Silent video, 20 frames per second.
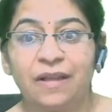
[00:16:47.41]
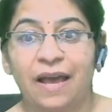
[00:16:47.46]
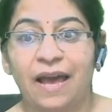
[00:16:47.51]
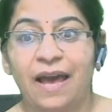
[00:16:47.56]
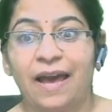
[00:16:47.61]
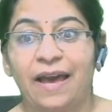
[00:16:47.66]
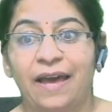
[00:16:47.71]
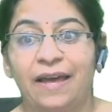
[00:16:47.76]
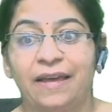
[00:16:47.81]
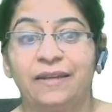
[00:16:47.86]

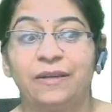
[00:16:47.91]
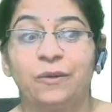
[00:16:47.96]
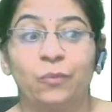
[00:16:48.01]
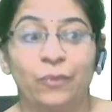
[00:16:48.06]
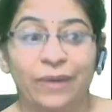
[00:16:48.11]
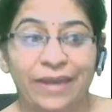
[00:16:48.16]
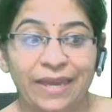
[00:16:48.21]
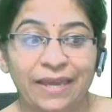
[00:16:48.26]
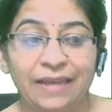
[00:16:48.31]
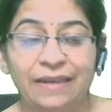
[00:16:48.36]
and
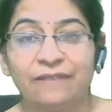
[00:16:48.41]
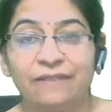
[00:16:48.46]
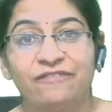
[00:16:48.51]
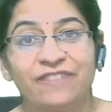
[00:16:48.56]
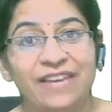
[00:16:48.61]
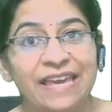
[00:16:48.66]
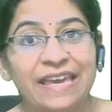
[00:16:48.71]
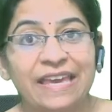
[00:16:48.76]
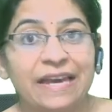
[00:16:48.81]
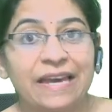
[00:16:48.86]
vain,
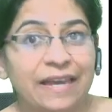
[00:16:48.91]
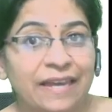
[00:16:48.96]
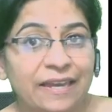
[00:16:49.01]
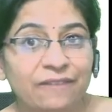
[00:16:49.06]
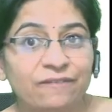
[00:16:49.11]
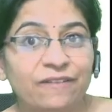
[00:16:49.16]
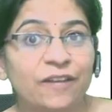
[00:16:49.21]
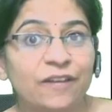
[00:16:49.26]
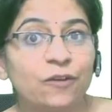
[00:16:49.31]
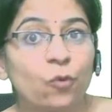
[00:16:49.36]
VAIN,
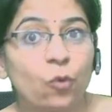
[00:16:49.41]
vain